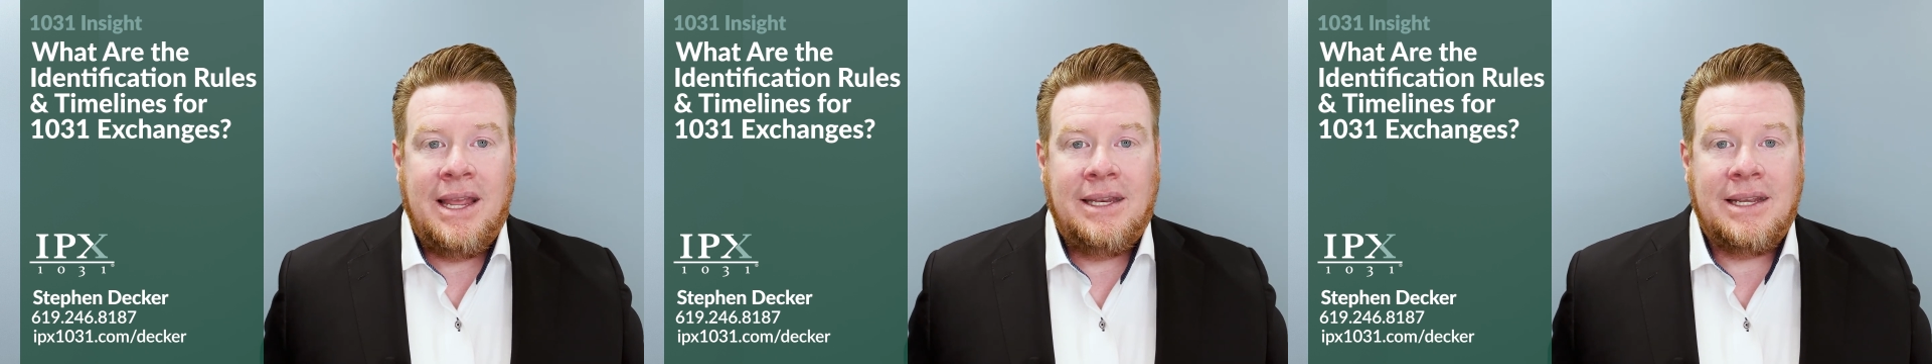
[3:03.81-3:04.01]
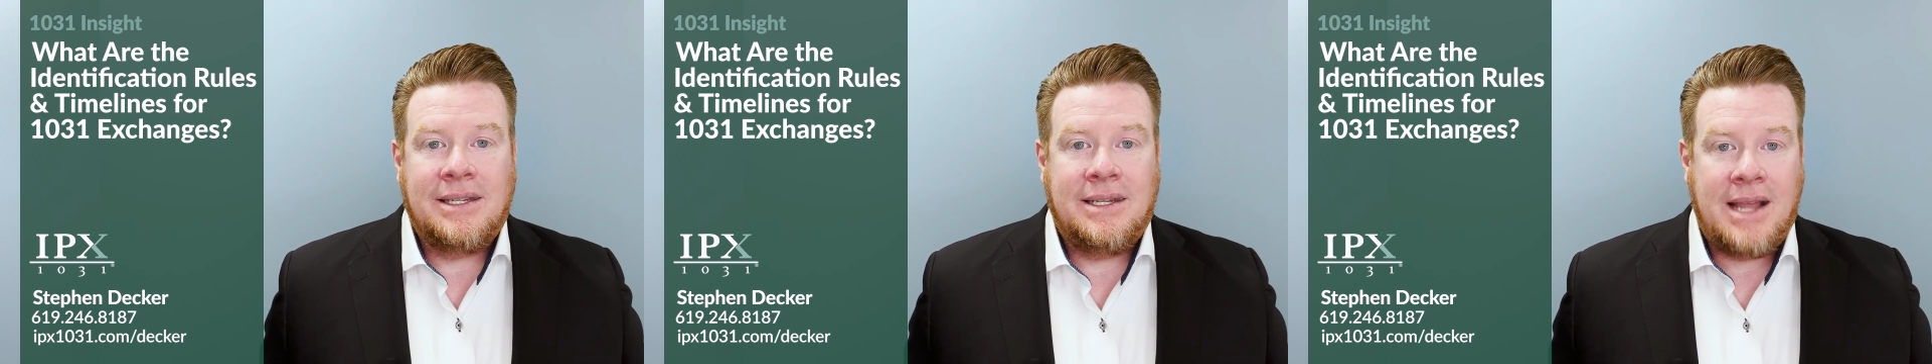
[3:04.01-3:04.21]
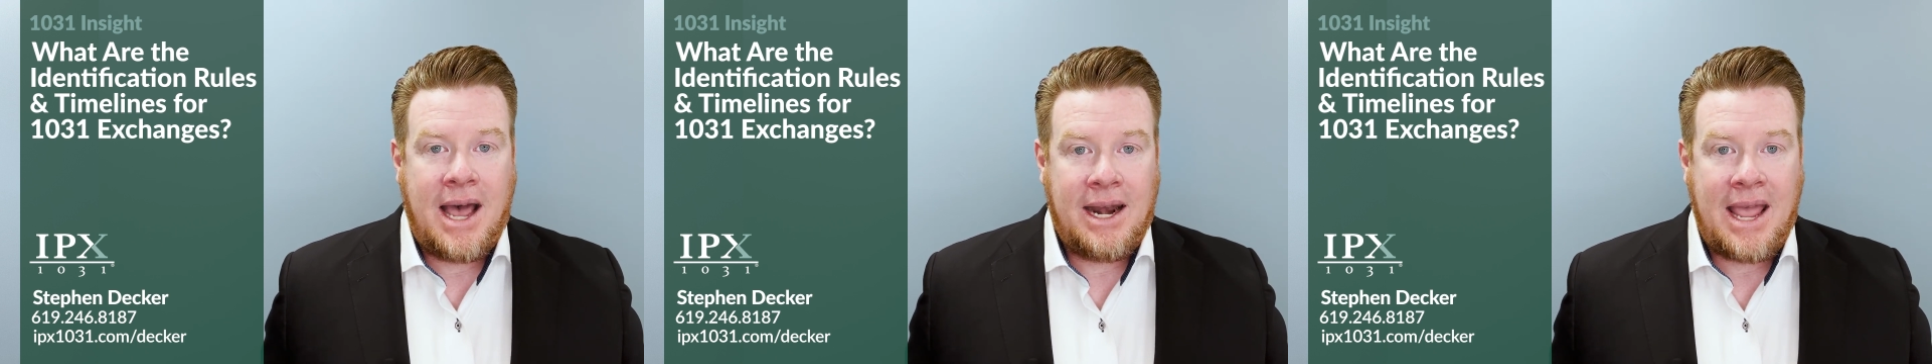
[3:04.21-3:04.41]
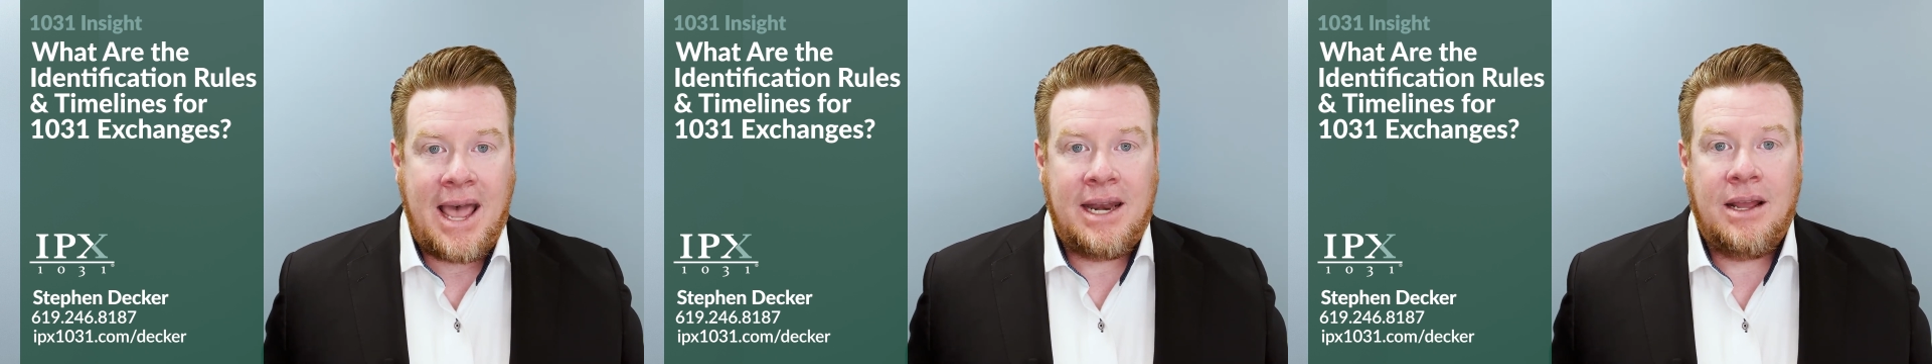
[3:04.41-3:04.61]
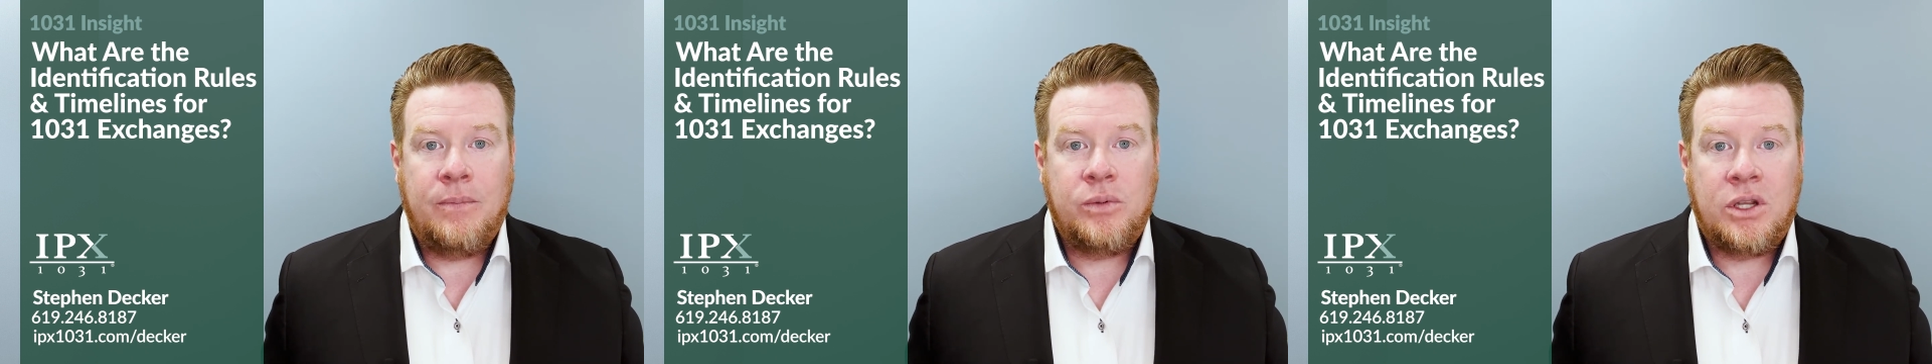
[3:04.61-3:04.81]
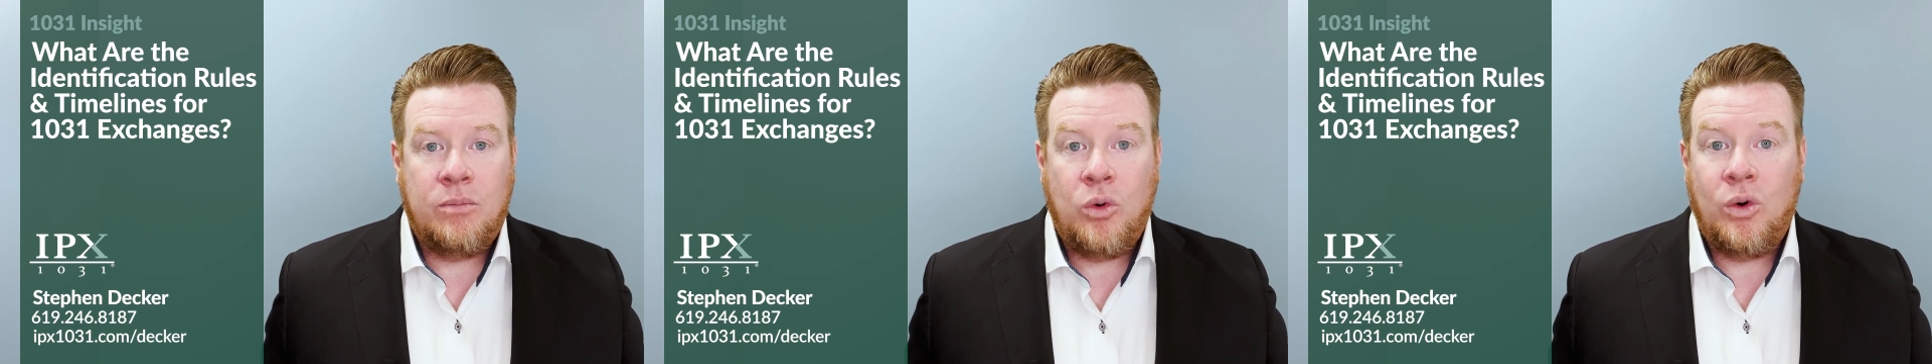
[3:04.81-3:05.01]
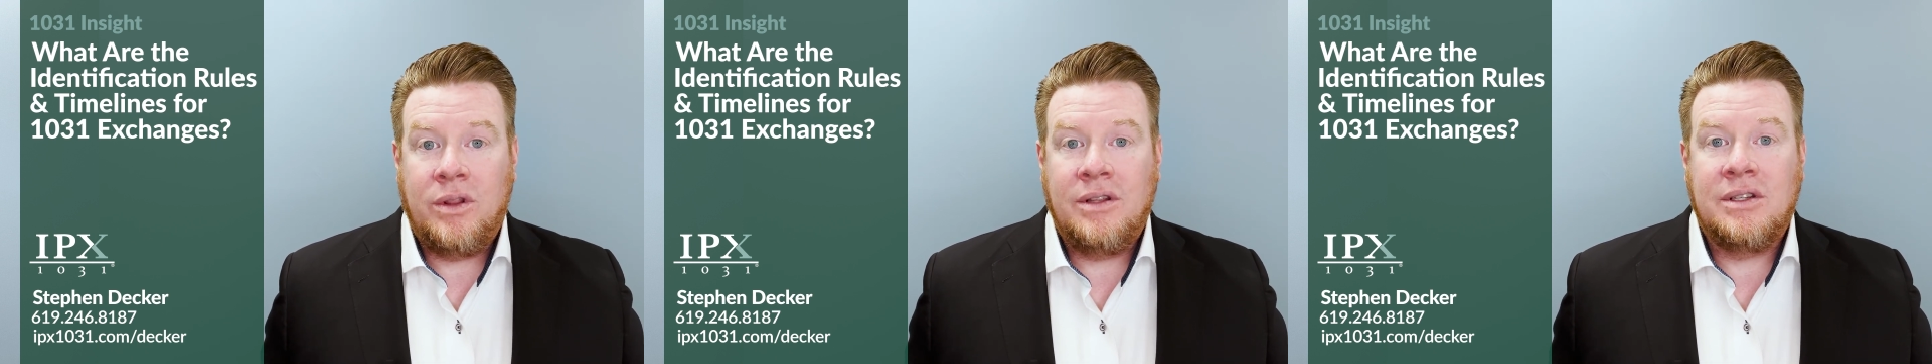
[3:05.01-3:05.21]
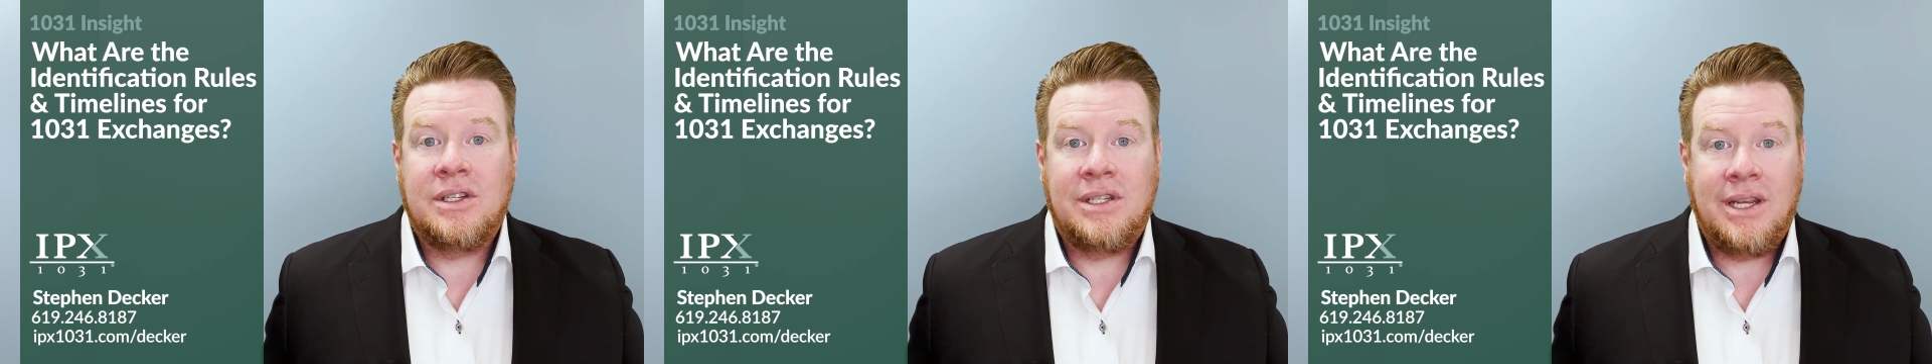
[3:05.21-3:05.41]
does not add up to more
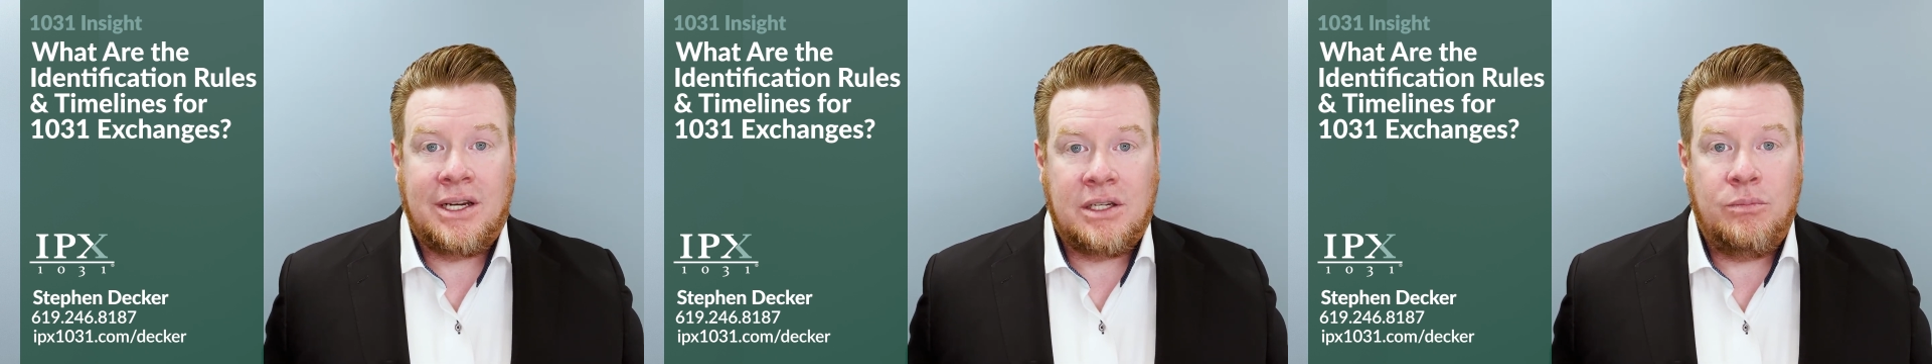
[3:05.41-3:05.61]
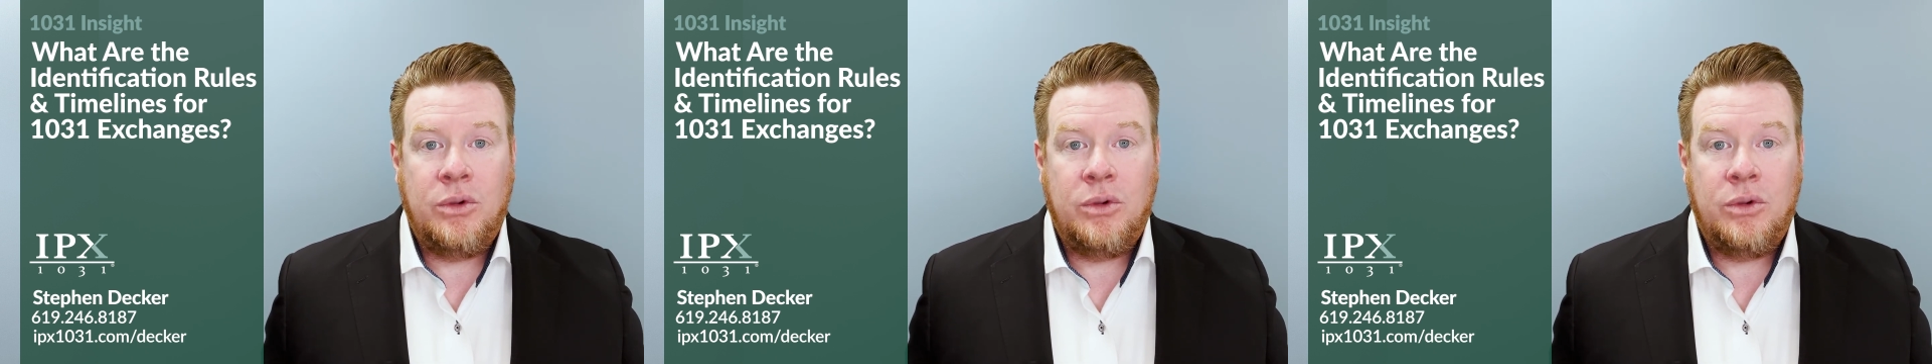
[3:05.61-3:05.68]
than $6